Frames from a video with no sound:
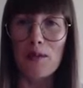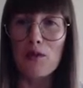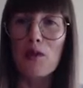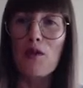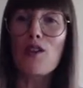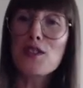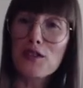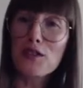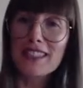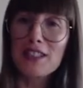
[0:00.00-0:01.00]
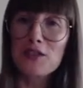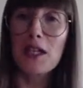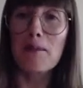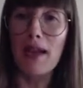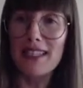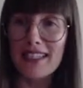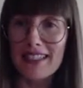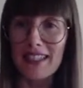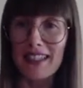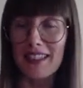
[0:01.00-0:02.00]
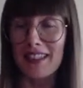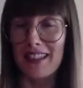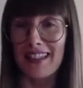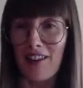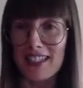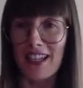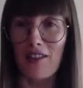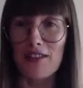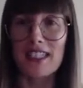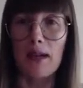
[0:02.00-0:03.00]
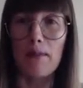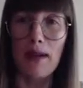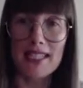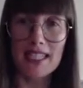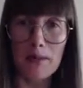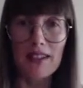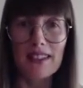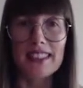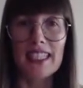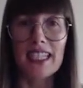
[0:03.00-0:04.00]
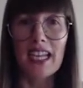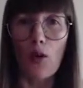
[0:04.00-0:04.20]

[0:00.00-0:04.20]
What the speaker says: but we also need to capacity ourselves, capacity building,